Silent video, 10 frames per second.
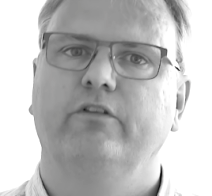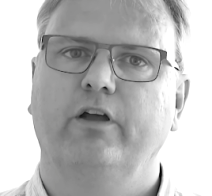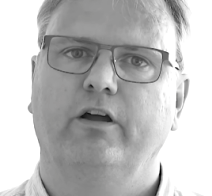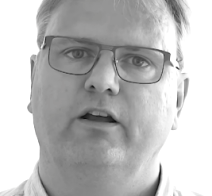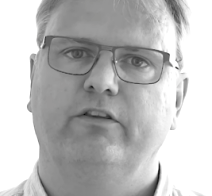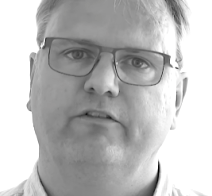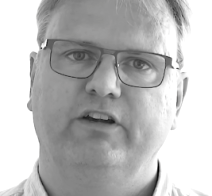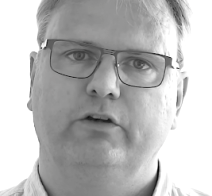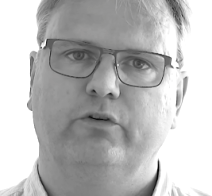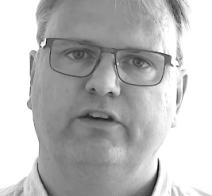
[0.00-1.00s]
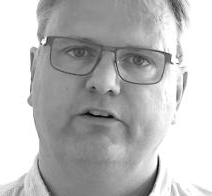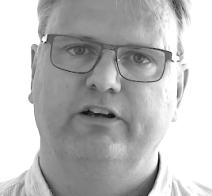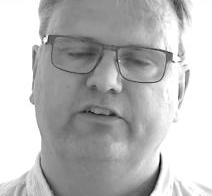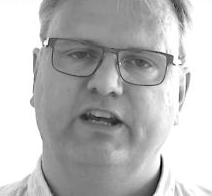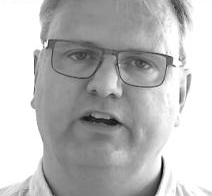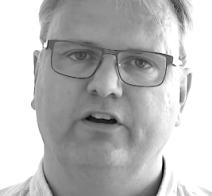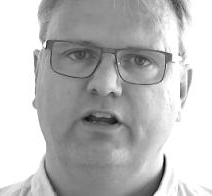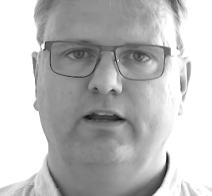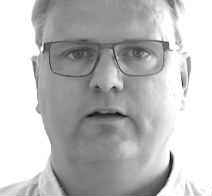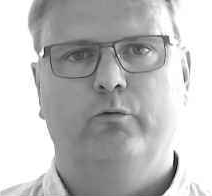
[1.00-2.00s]
the, the video series here
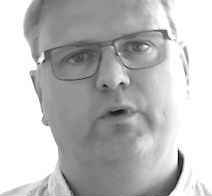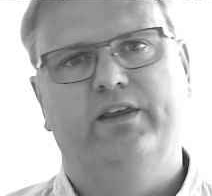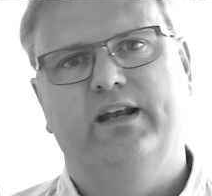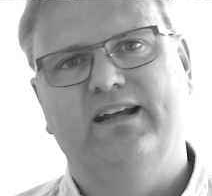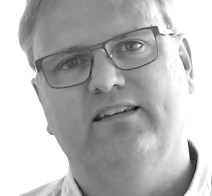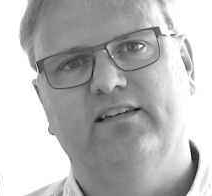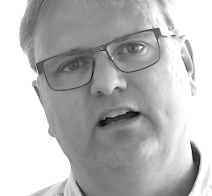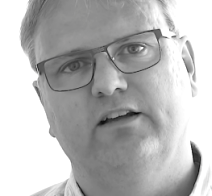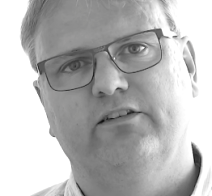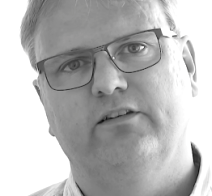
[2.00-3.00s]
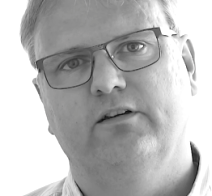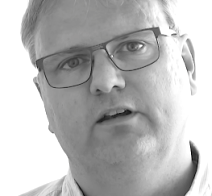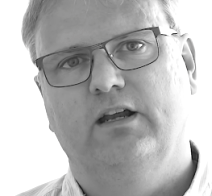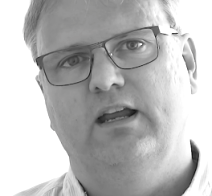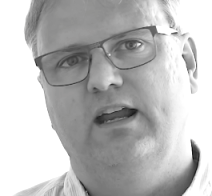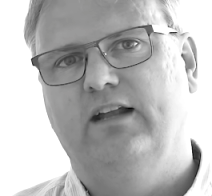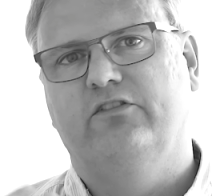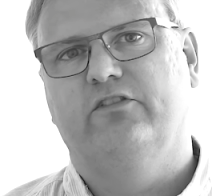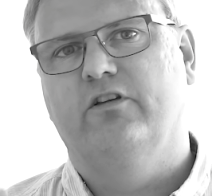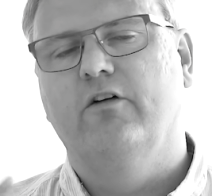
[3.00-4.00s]
with an exercise.
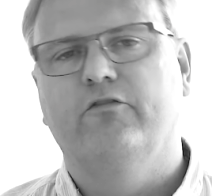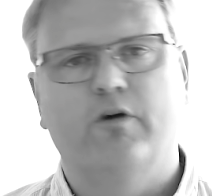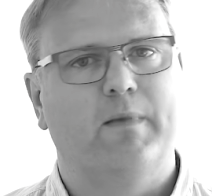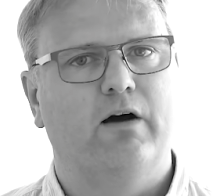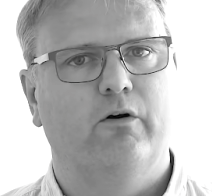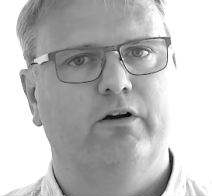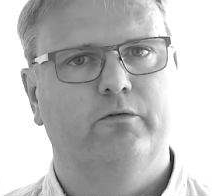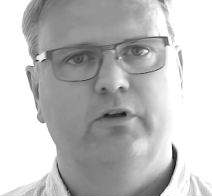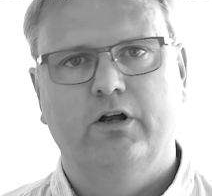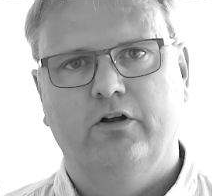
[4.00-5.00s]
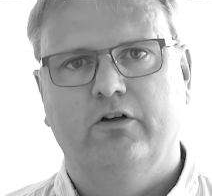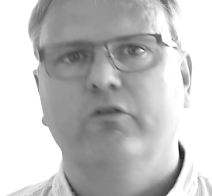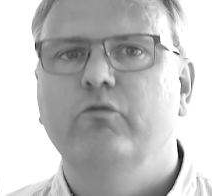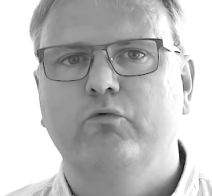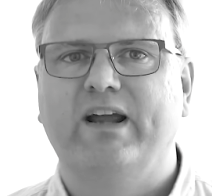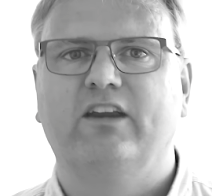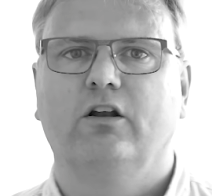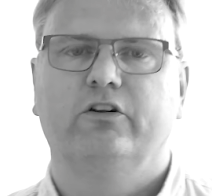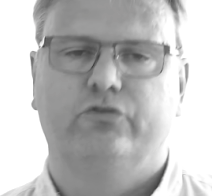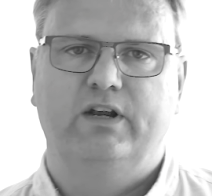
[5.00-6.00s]
It's from our
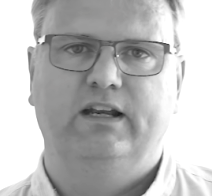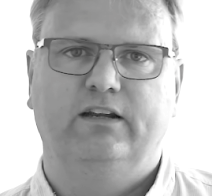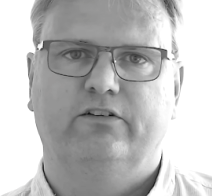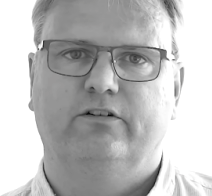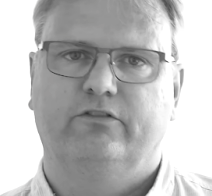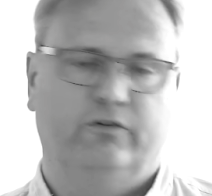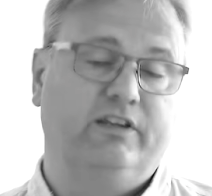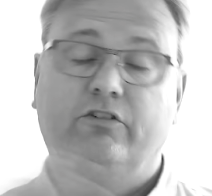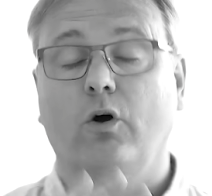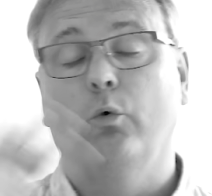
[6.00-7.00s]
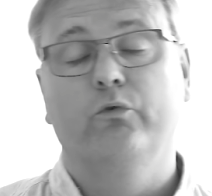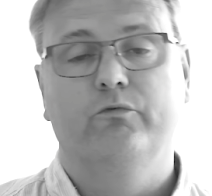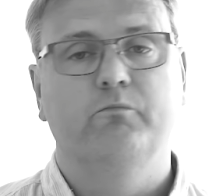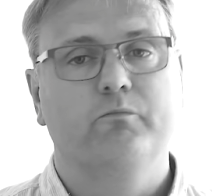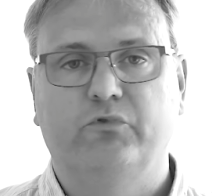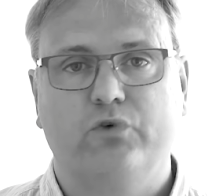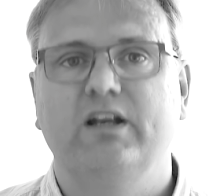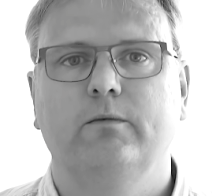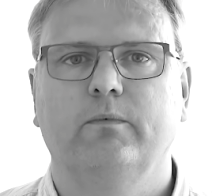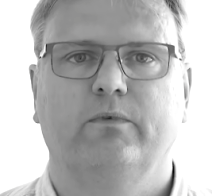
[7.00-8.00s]
regular trainings. So this whole
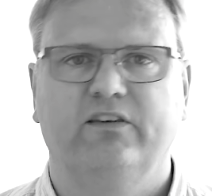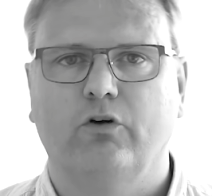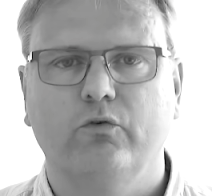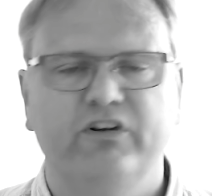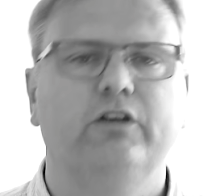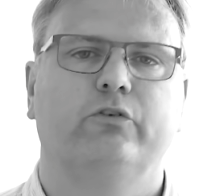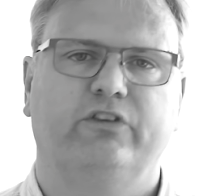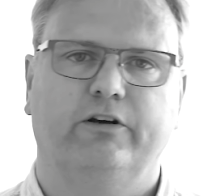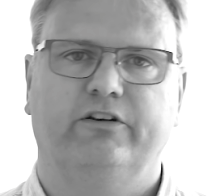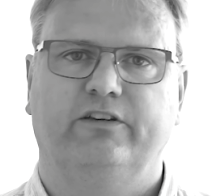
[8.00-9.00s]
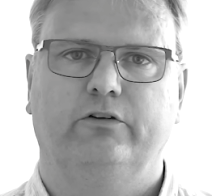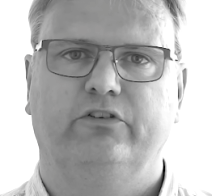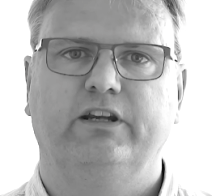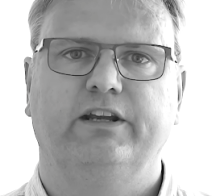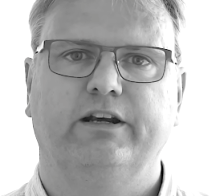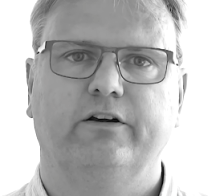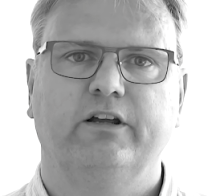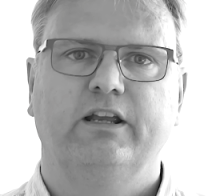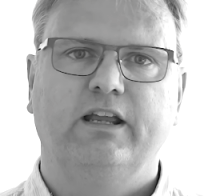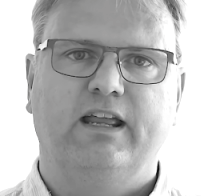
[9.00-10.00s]
training, this whole video series that you see
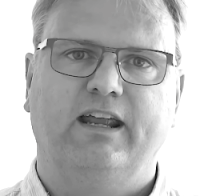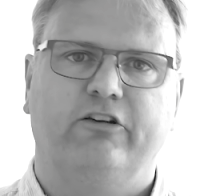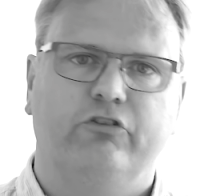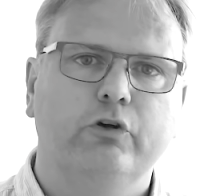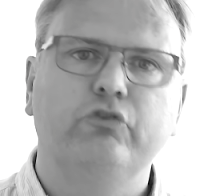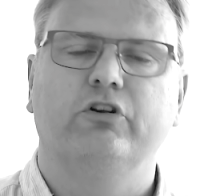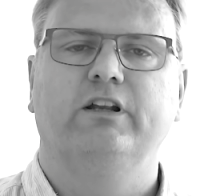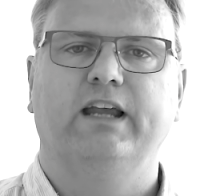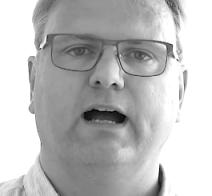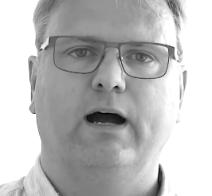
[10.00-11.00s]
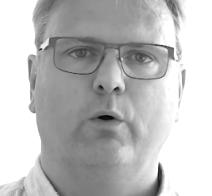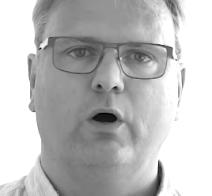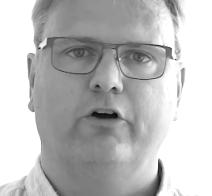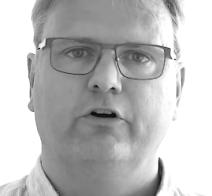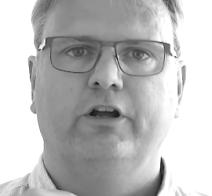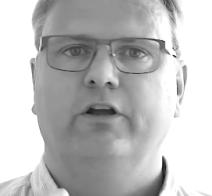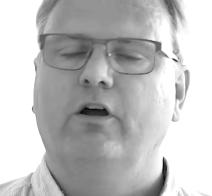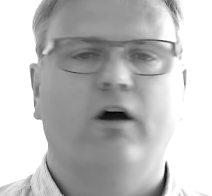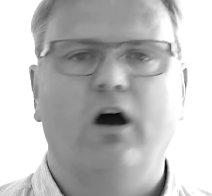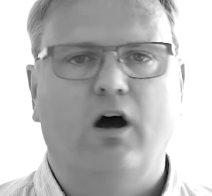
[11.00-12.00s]
here is usually our
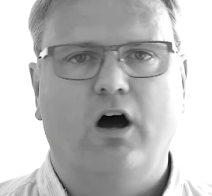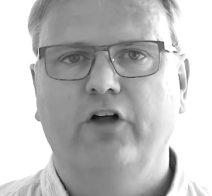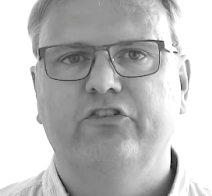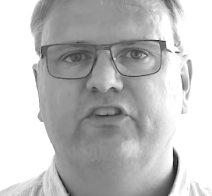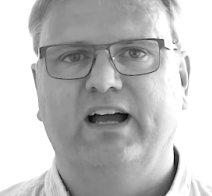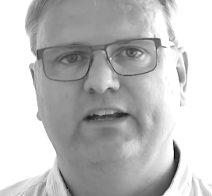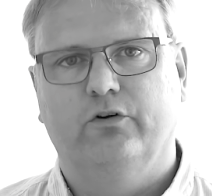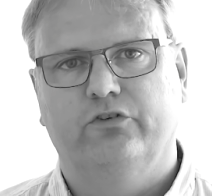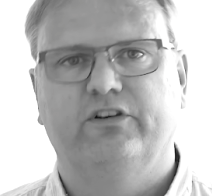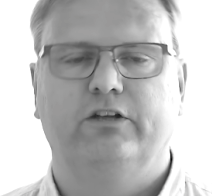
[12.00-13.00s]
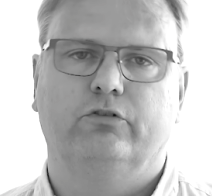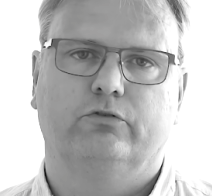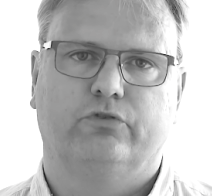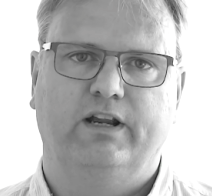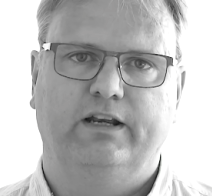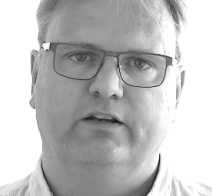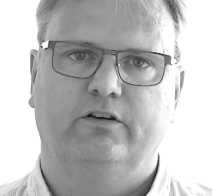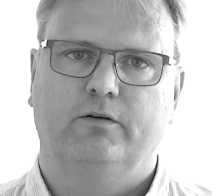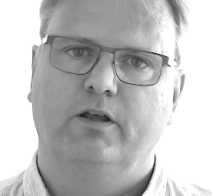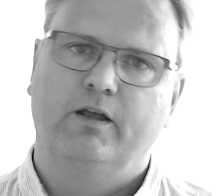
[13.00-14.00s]
on site or scheduled
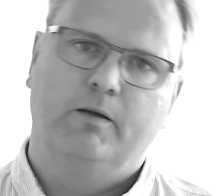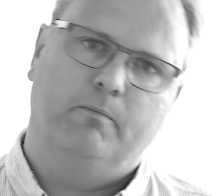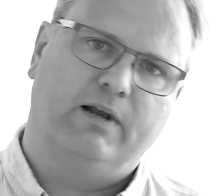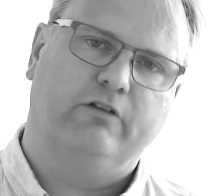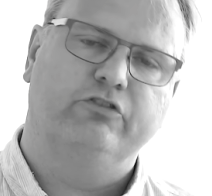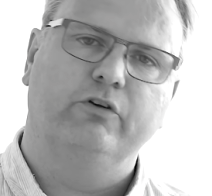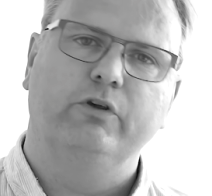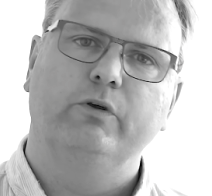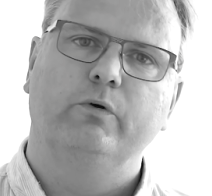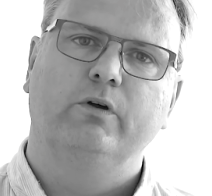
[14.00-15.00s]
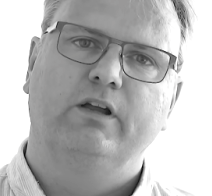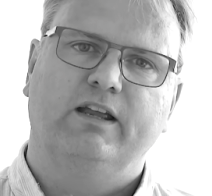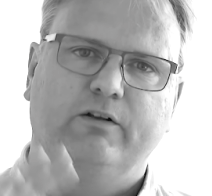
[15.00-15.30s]
trainings. But I'll show you